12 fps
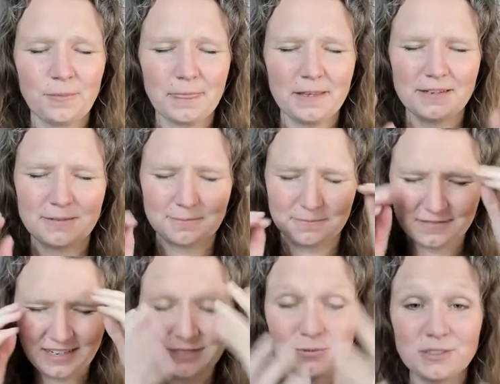
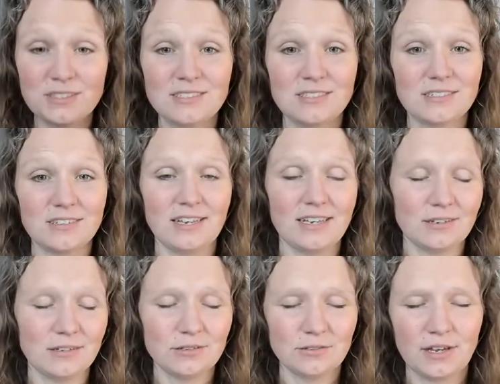That's what this is like,
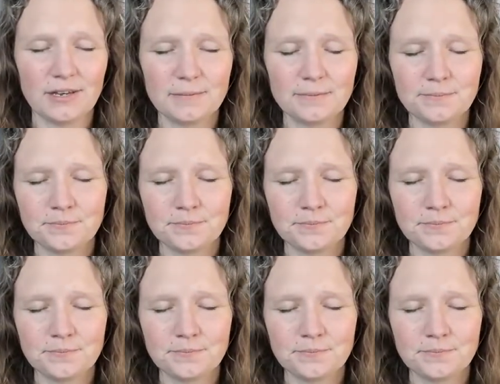okay?